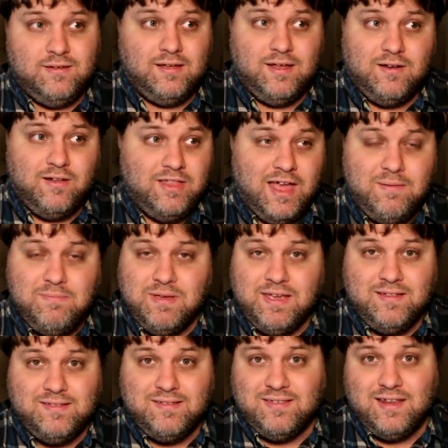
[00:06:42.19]
And all that
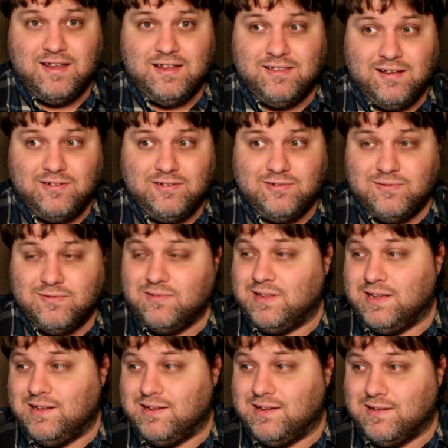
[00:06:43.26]
means is that it's
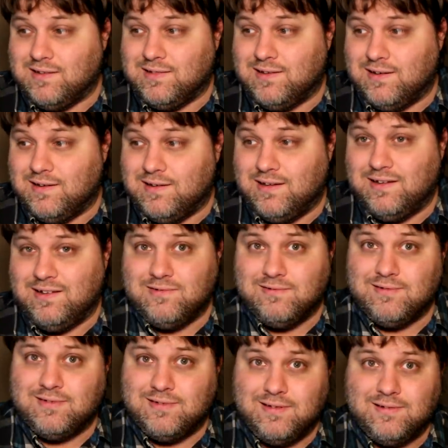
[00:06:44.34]
actually not that
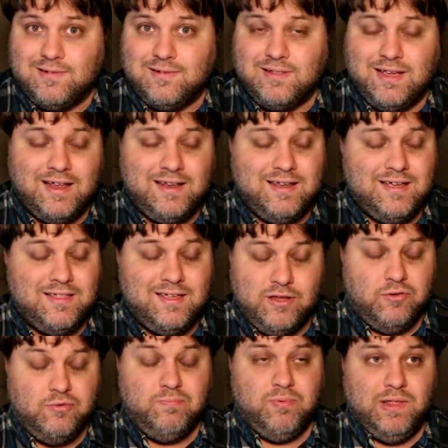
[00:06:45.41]
dangerous either. The idea that
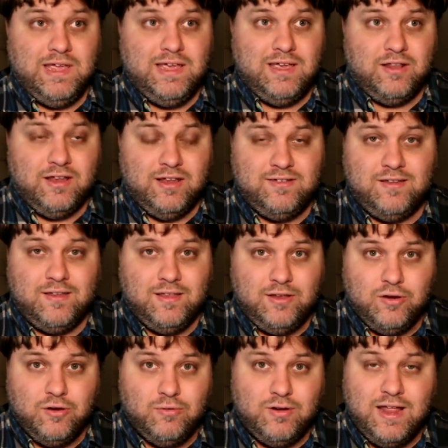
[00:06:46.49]
you blink and suddenly
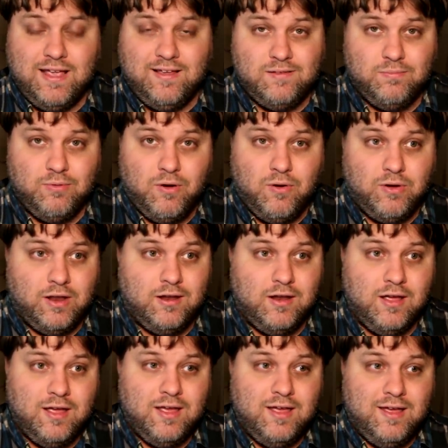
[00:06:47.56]
your neck is broken
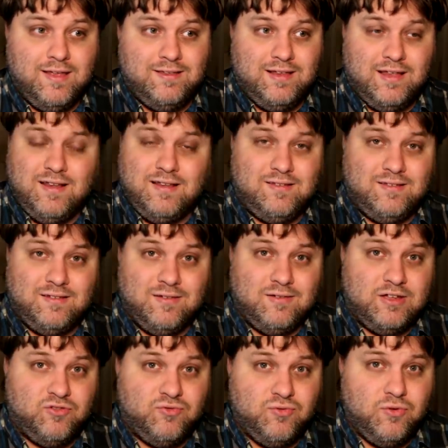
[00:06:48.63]
is not
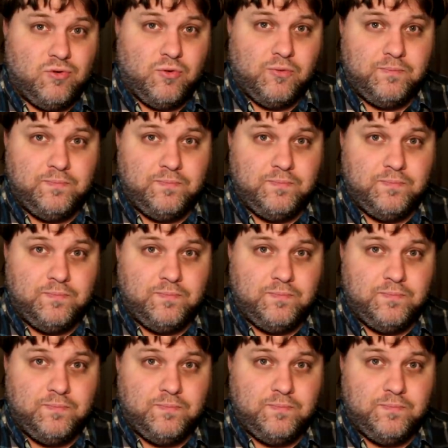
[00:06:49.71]
necessarily true.